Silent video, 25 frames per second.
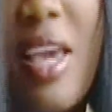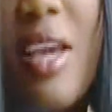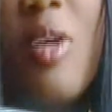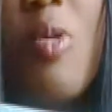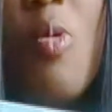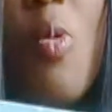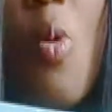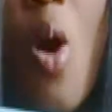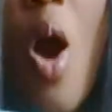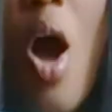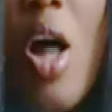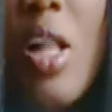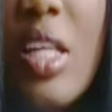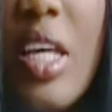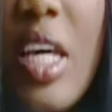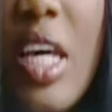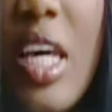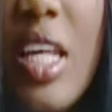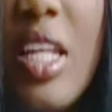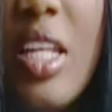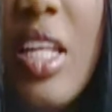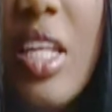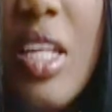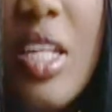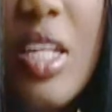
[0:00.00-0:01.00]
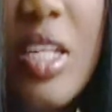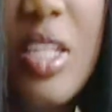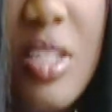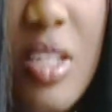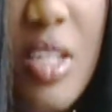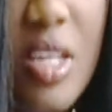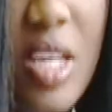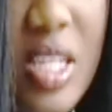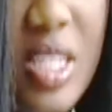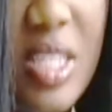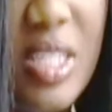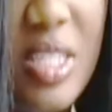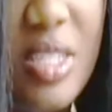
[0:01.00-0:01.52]
like wallet.
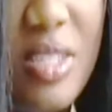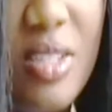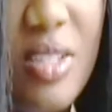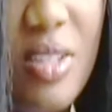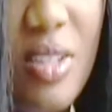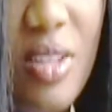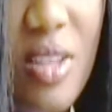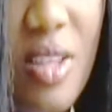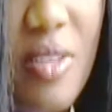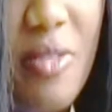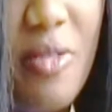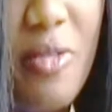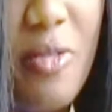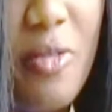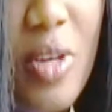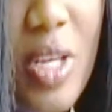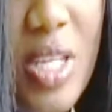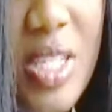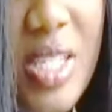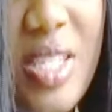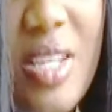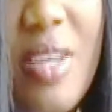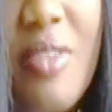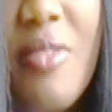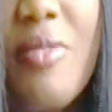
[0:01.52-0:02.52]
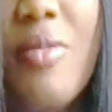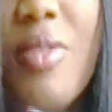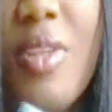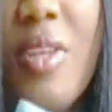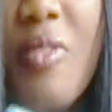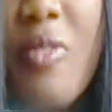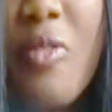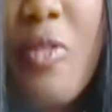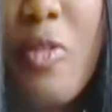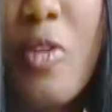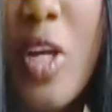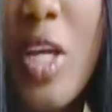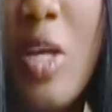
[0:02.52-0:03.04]
It's the
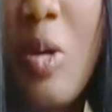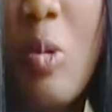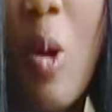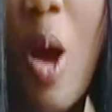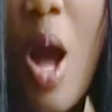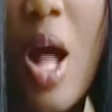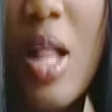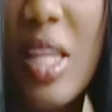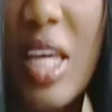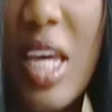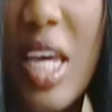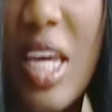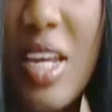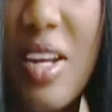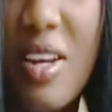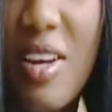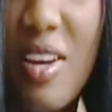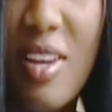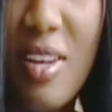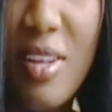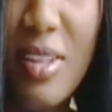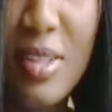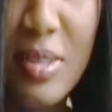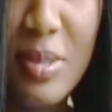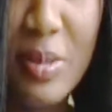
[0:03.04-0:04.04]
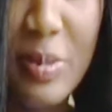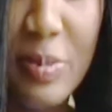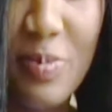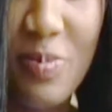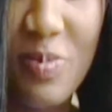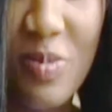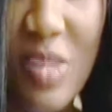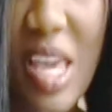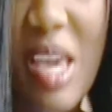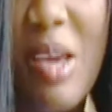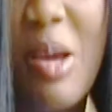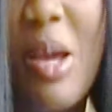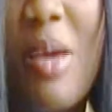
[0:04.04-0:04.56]
free wallet.
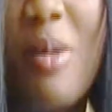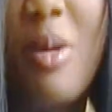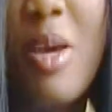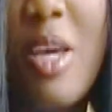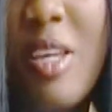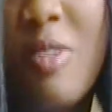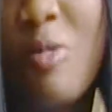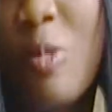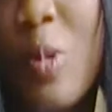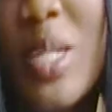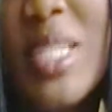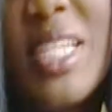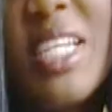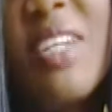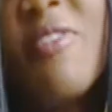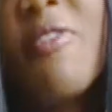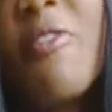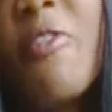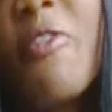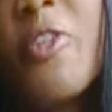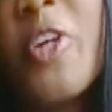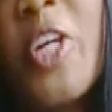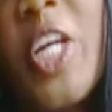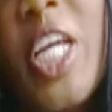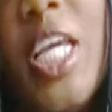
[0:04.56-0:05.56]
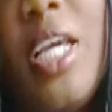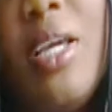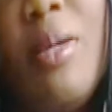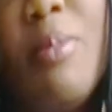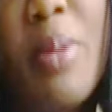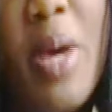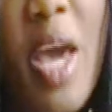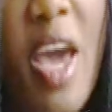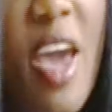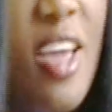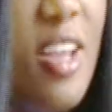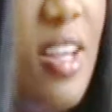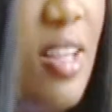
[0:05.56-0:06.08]
It wasn't free,
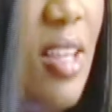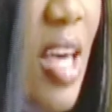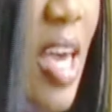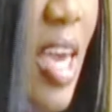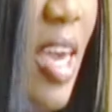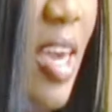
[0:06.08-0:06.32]
but